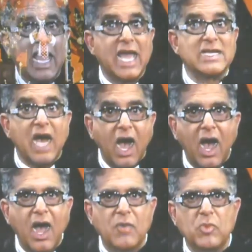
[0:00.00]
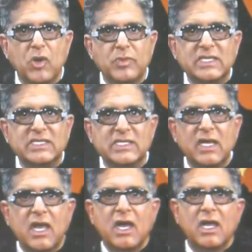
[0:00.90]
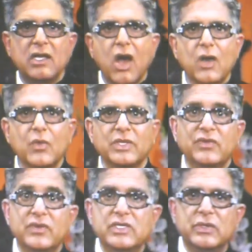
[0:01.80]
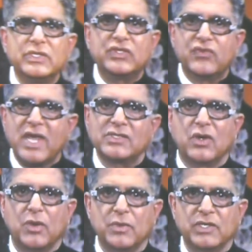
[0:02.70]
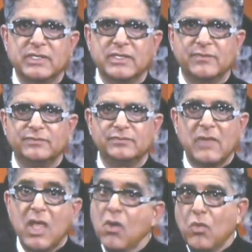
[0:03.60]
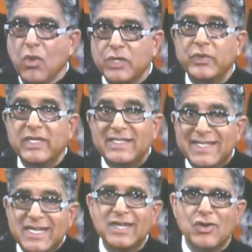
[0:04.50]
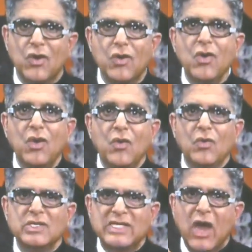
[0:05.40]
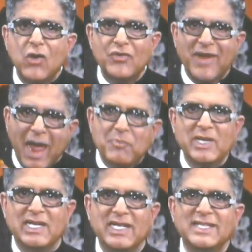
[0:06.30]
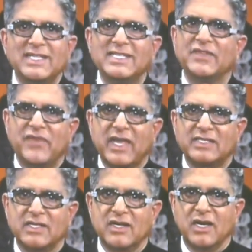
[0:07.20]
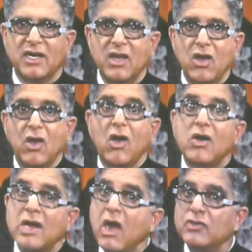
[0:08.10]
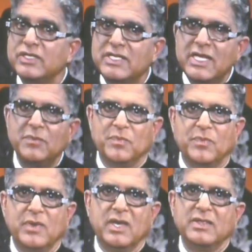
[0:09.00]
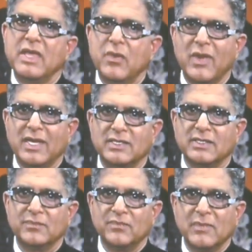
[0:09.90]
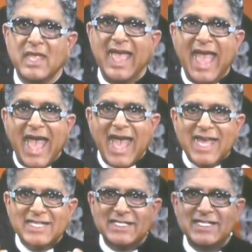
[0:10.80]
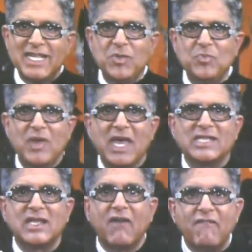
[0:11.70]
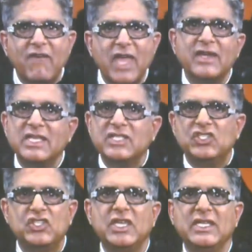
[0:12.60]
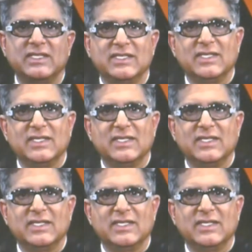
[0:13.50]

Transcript: and aha moments, along with reduced stress hormones. What we didn't know was how rapidly these effects occur, or how deep they went. As deep as our very genes,